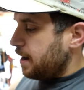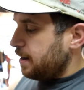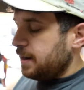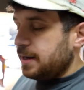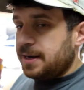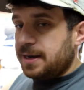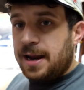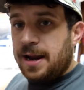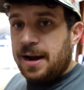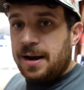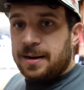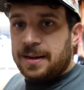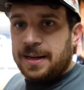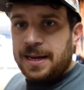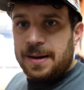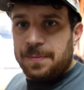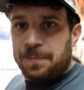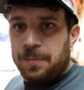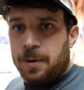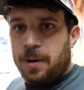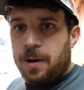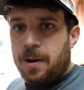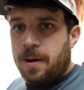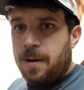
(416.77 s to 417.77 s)
in there to keep
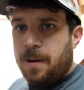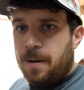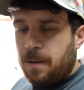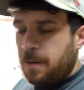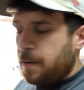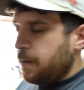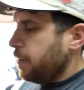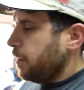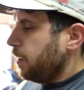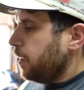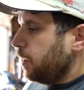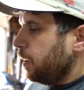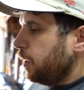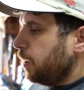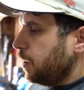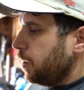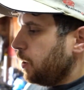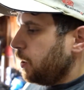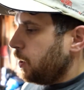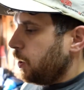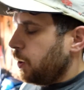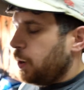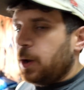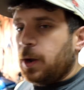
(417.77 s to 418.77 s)
her all
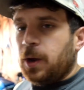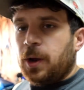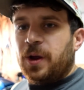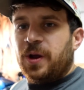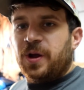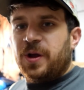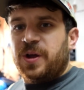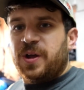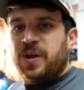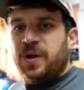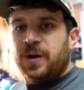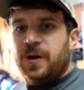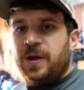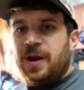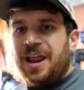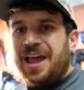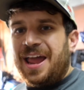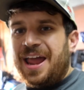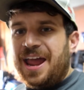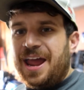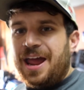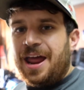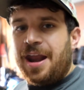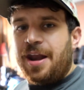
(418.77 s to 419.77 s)
good
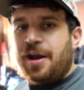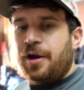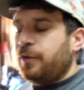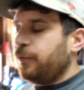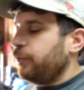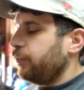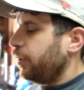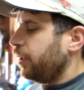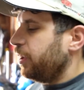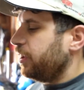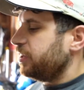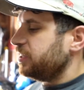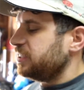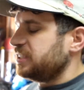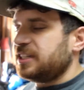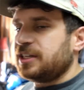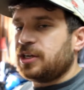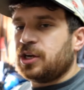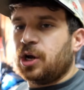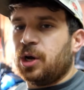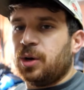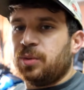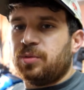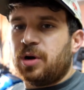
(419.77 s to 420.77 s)
and
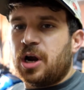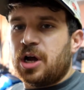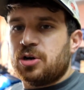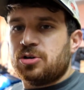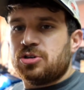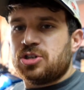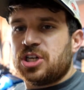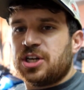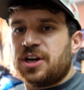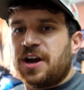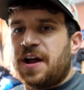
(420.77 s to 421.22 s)
rust corrosion